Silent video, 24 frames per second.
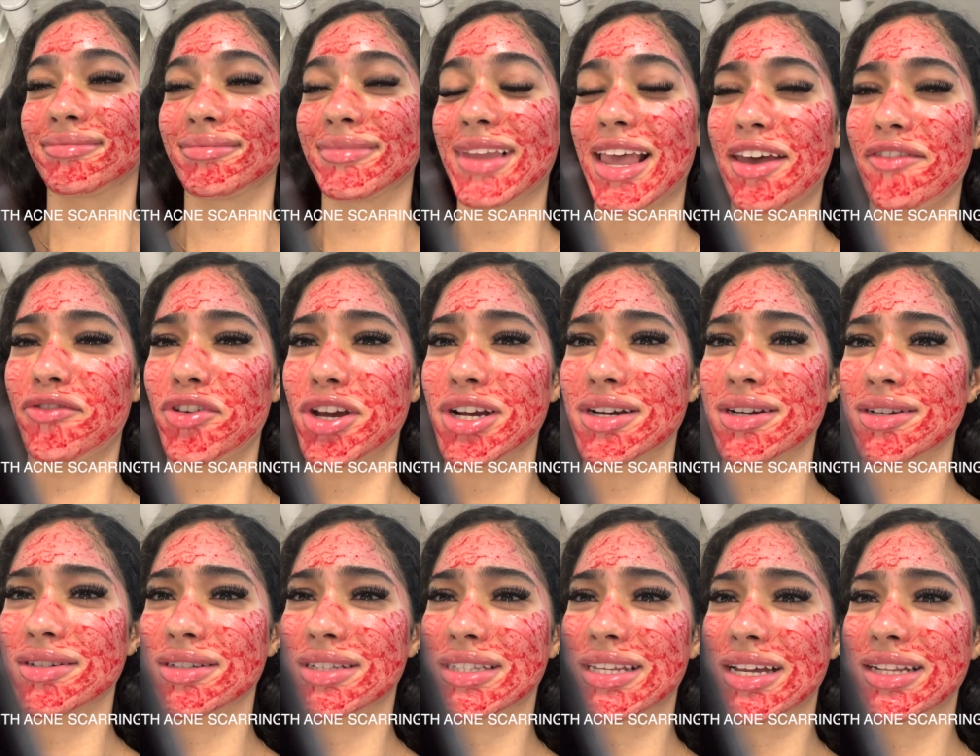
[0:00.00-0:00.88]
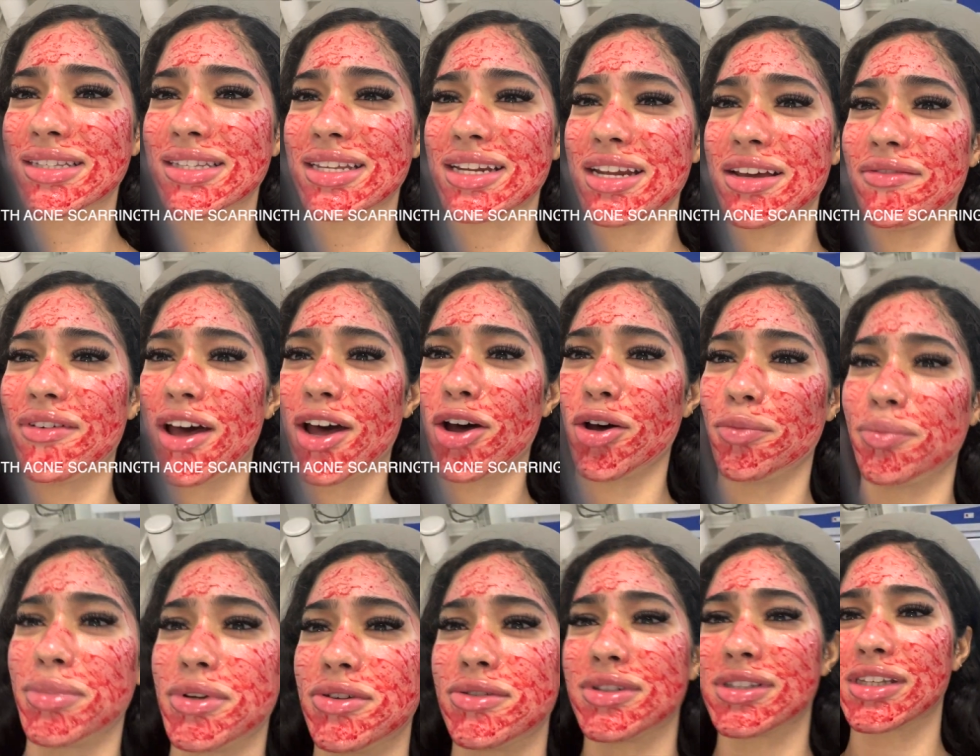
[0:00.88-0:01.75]
If you're sensitive, I hope
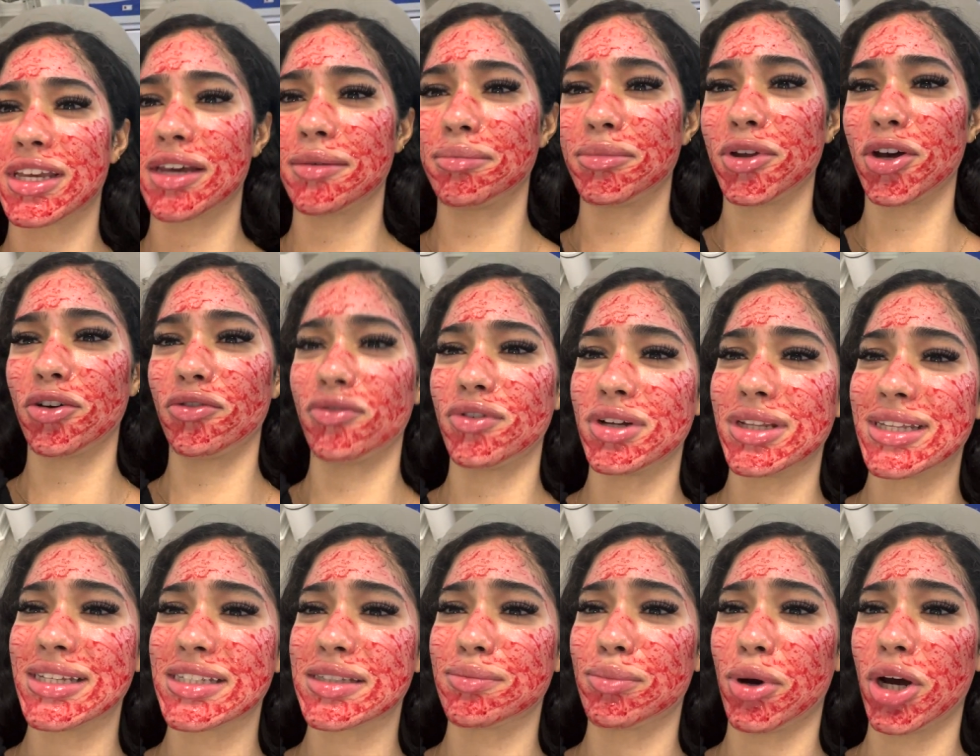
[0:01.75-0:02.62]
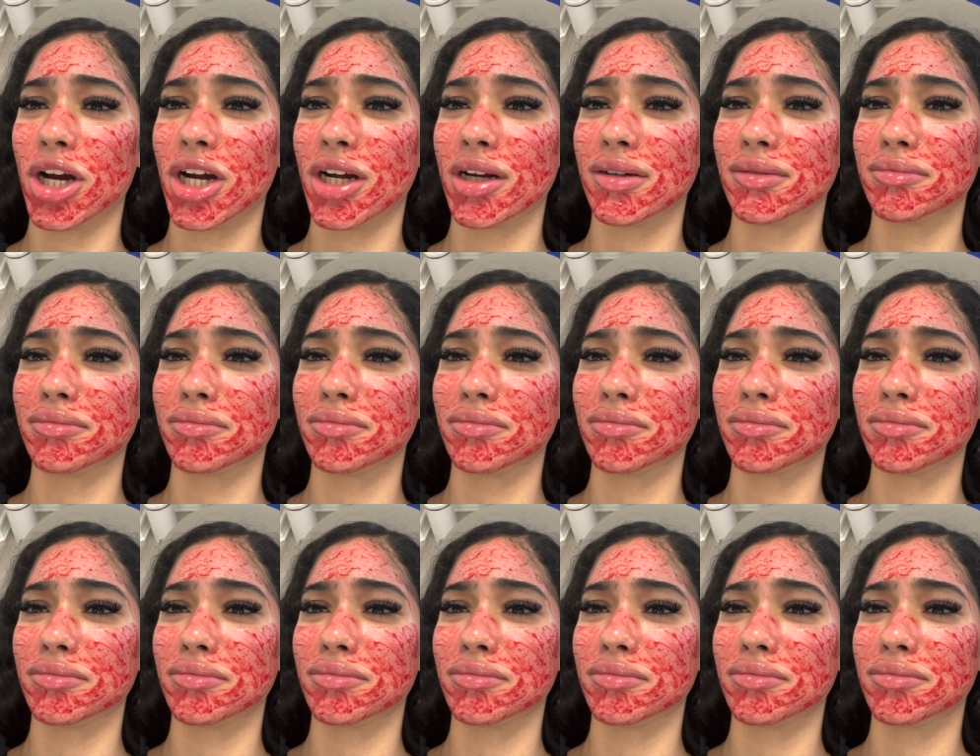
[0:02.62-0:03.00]
you skipped over this part.